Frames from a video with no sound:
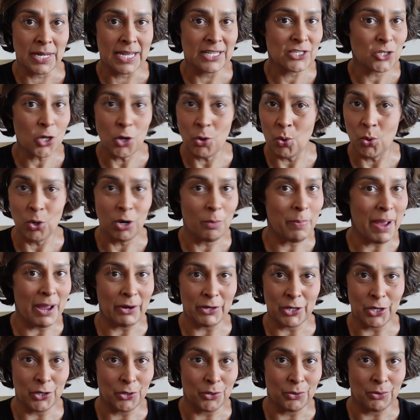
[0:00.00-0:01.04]
it's not all
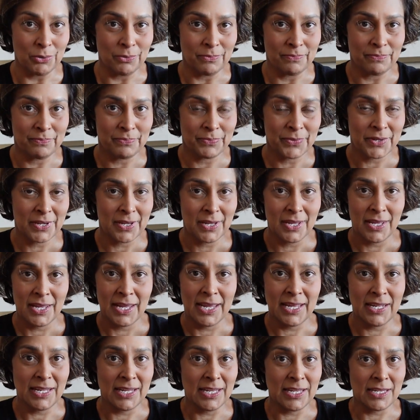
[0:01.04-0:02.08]
about you.
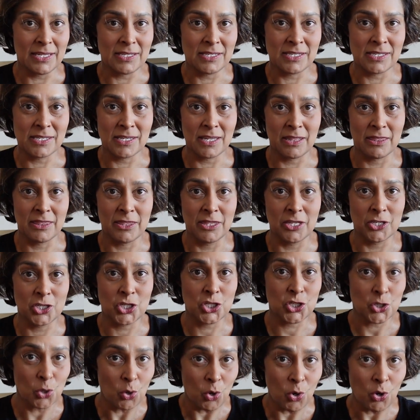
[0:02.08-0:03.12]
It is the
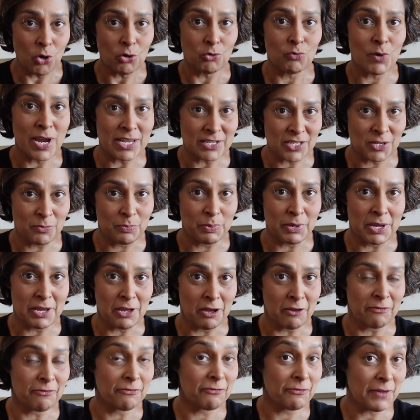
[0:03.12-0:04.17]
sure recipe
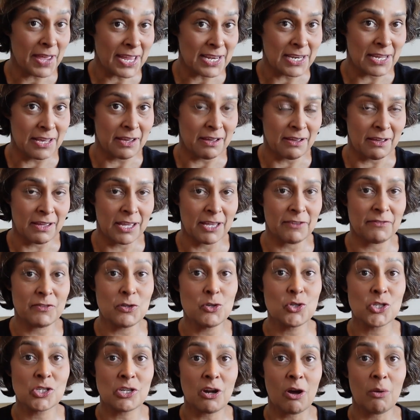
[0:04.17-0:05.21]
of failure if
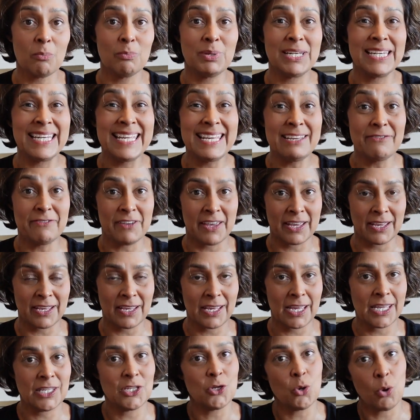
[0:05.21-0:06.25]
you start believing
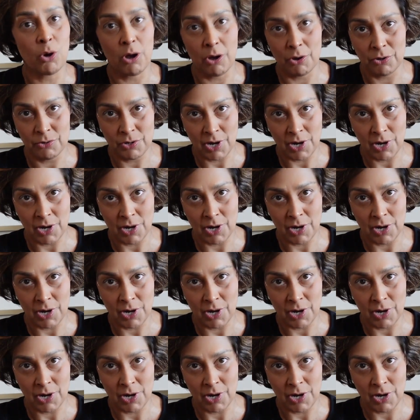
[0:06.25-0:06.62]
in your own